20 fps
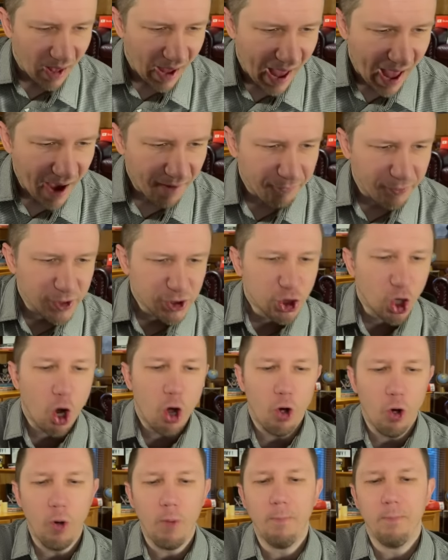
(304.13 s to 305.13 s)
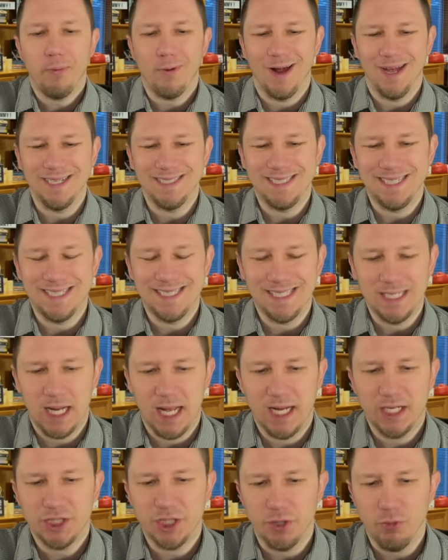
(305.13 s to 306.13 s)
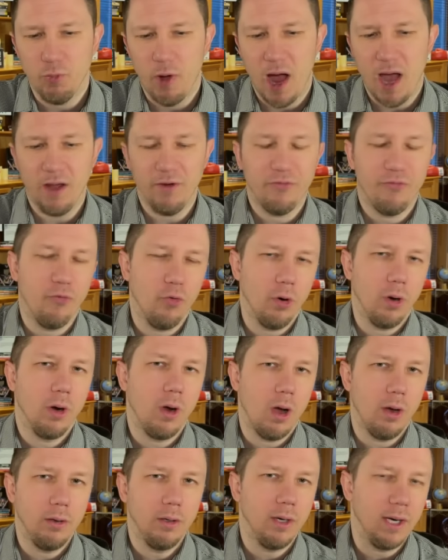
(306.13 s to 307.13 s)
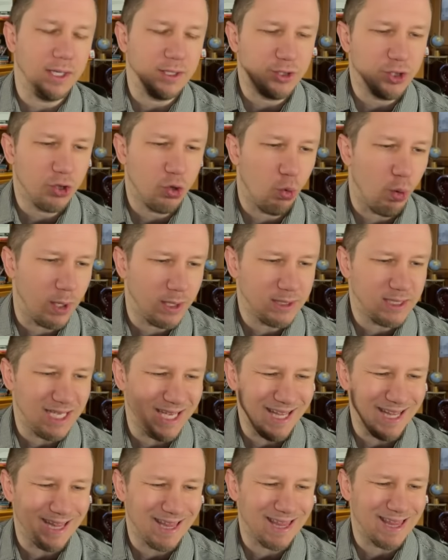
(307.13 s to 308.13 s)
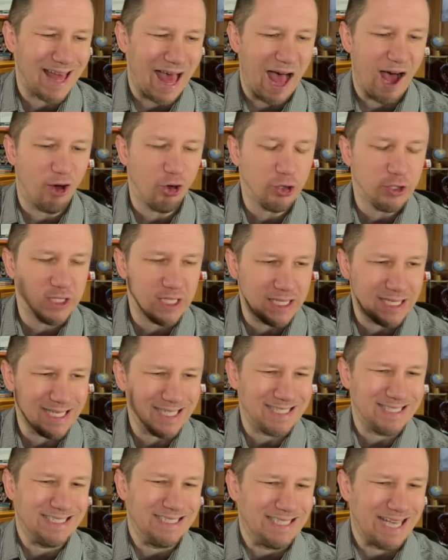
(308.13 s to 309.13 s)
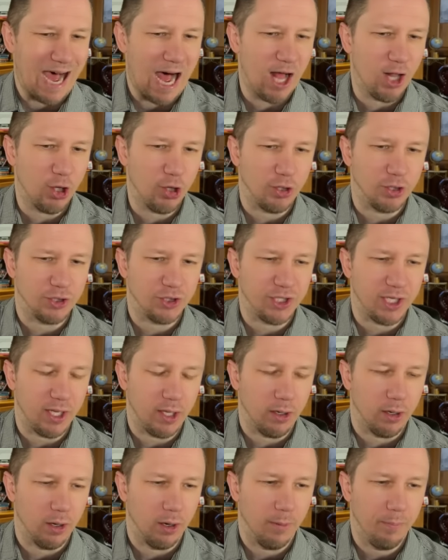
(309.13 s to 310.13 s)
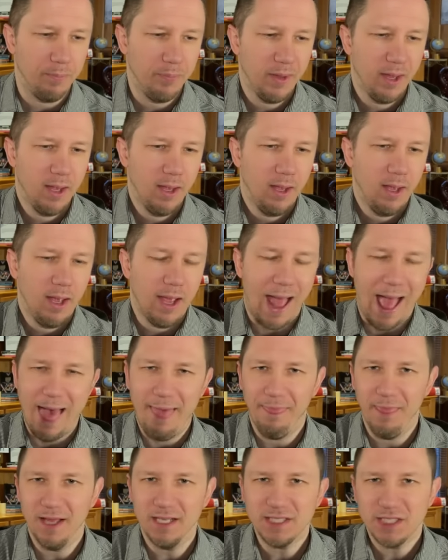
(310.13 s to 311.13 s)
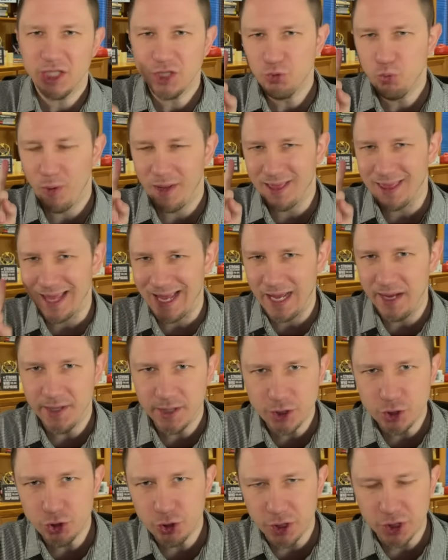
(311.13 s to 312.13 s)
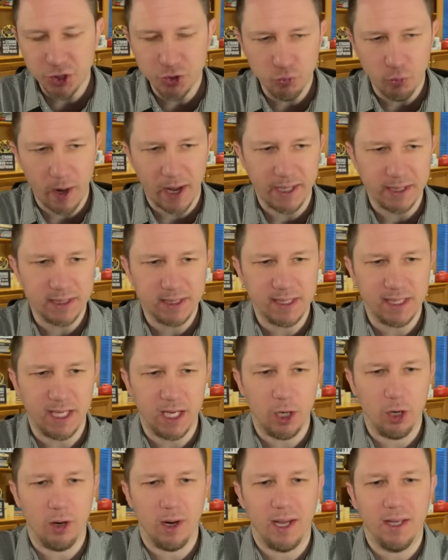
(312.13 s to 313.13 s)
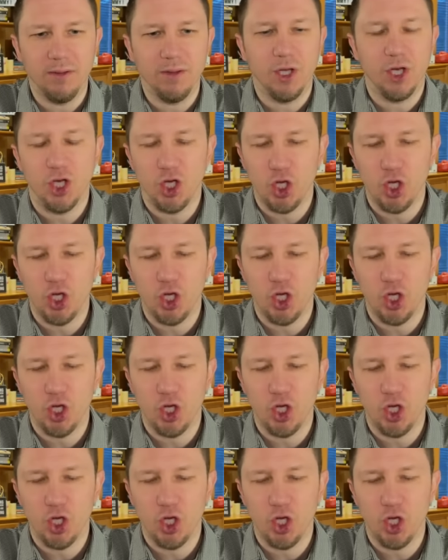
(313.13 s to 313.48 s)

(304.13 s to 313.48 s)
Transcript: Average home prices nationwide, $420,000 here. And this is with interest rates here in the